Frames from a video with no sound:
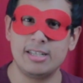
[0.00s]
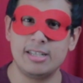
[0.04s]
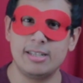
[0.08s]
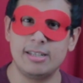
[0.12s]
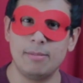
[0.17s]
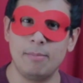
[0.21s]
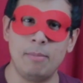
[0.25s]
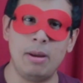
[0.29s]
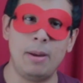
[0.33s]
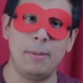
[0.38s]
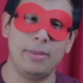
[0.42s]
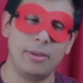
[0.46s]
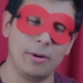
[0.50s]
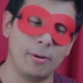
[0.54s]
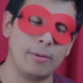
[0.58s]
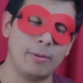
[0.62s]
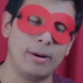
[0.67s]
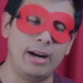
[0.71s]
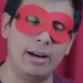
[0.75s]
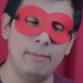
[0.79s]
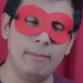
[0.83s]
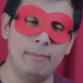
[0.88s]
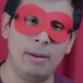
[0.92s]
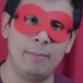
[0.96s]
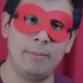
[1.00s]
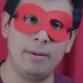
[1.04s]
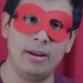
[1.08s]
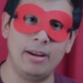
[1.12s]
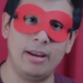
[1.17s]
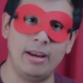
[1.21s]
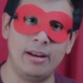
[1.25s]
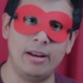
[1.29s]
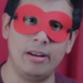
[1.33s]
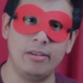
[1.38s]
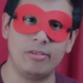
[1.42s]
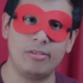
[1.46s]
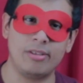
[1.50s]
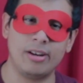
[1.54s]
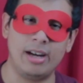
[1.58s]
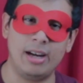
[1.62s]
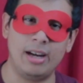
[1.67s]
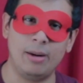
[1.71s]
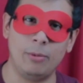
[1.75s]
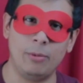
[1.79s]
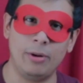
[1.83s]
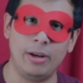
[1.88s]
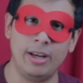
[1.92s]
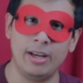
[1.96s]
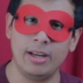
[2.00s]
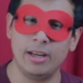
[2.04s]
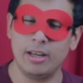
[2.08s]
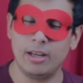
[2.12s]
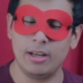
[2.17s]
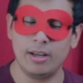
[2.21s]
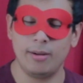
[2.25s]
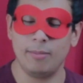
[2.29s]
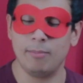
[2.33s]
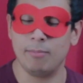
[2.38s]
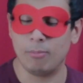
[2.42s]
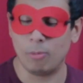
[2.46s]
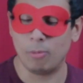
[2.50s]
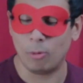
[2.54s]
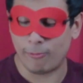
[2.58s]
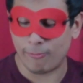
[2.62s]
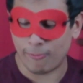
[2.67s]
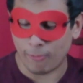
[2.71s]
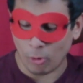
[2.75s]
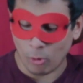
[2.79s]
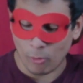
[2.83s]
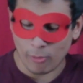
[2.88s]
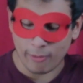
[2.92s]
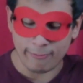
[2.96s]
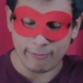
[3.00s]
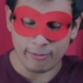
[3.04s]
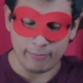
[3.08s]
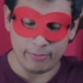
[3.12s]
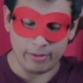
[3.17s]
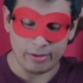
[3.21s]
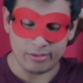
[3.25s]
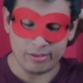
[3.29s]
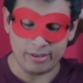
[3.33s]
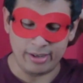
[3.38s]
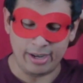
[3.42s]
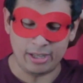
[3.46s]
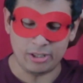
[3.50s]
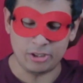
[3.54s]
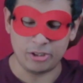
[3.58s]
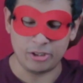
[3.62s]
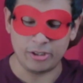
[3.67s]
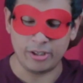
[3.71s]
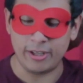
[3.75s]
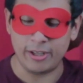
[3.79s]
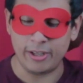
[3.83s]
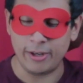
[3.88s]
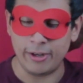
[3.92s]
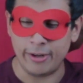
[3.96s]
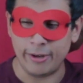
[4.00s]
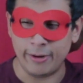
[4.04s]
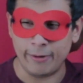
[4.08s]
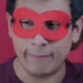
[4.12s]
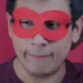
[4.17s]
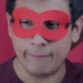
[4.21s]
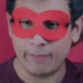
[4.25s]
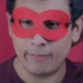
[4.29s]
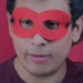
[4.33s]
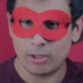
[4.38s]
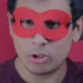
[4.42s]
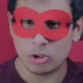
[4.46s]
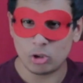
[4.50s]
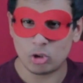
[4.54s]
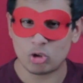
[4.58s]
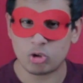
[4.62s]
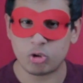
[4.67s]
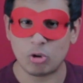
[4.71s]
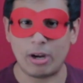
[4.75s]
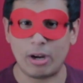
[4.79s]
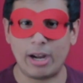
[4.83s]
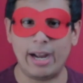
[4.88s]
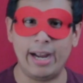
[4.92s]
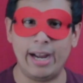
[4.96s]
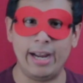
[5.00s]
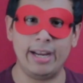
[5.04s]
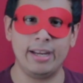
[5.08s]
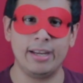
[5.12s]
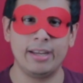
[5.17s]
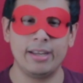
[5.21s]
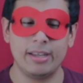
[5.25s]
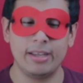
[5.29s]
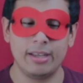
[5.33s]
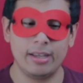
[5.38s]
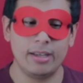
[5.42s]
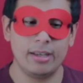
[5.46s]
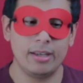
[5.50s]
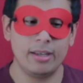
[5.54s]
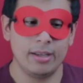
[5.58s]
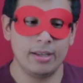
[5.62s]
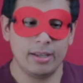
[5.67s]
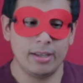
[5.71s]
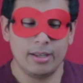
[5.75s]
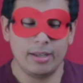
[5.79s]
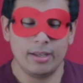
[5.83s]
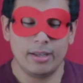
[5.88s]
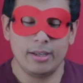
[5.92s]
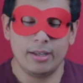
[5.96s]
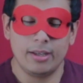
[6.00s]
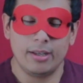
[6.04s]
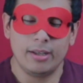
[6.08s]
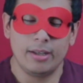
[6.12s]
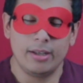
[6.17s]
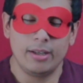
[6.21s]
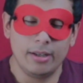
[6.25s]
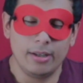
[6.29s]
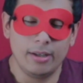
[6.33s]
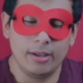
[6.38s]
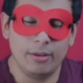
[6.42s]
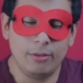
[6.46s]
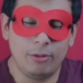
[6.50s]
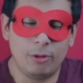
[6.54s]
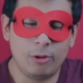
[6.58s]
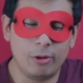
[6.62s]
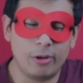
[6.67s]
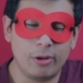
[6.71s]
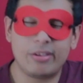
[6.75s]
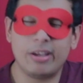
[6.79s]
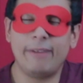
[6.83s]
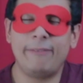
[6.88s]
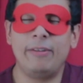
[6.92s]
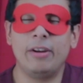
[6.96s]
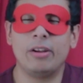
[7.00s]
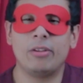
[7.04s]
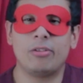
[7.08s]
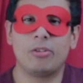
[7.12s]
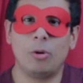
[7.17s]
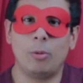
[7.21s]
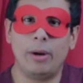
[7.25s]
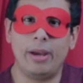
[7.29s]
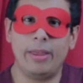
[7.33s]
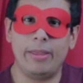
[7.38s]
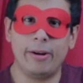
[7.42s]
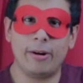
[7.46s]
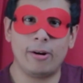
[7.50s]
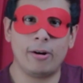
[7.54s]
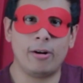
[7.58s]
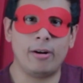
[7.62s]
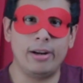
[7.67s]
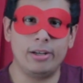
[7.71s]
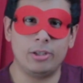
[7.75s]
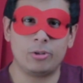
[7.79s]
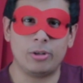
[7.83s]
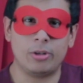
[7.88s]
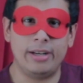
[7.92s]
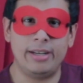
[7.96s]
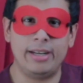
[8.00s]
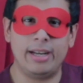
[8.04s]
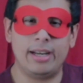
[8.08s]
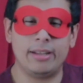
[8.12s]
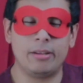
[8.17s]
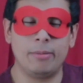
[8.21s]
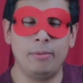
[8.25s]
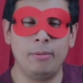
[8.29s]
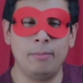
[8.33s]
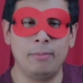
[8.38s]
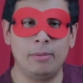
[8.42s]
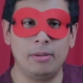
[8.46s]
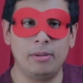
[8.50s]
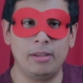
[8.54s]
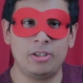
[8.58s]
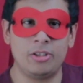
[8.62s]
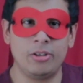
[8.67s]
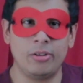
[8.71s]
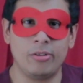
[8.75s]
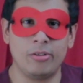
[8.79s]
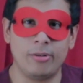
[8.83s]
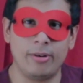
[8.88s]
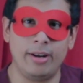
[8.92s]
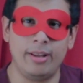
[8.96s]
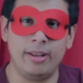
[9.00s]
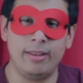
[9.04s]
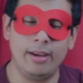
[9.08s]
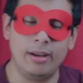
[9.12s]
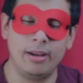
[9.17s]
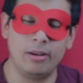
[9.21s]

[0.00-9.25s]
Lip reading: maybe they're right. Maybe it is time we move forward from this and actually, you know, try to accept things the way they are and try not to be malicious or anything.